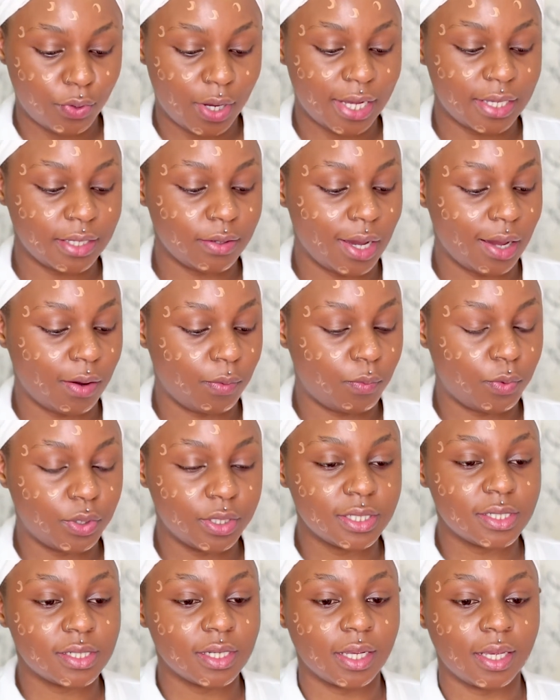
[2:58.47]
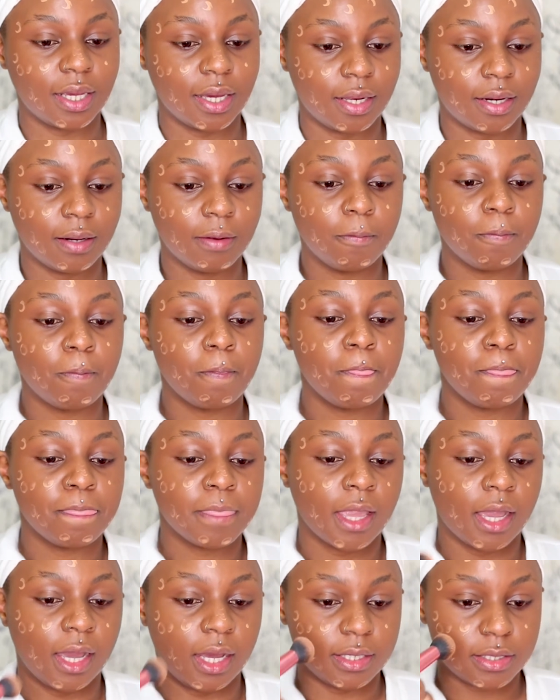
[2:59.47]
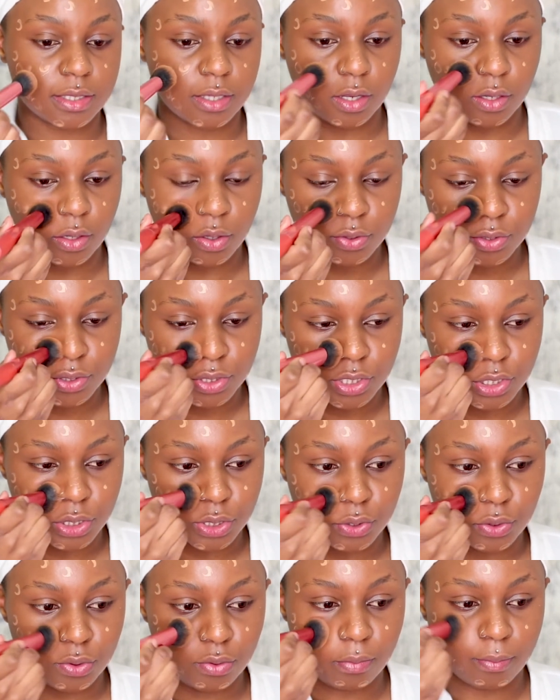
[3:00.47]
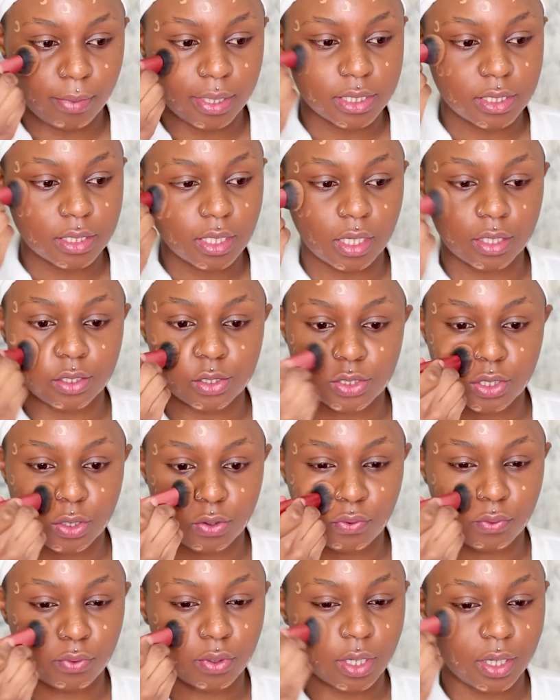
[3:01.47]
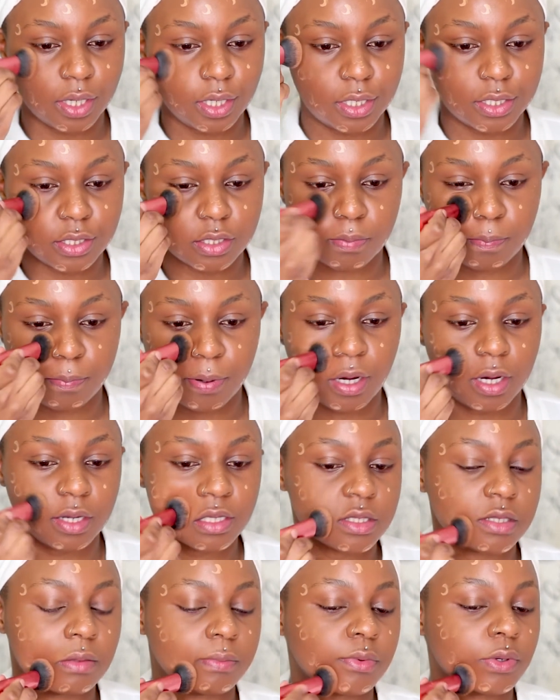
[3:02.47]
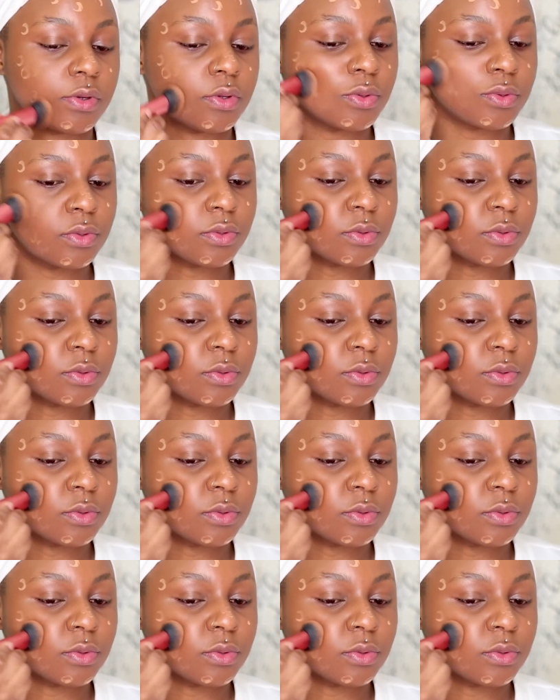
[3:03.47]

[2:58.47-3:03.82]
I want to get as close to my skin tone as possible.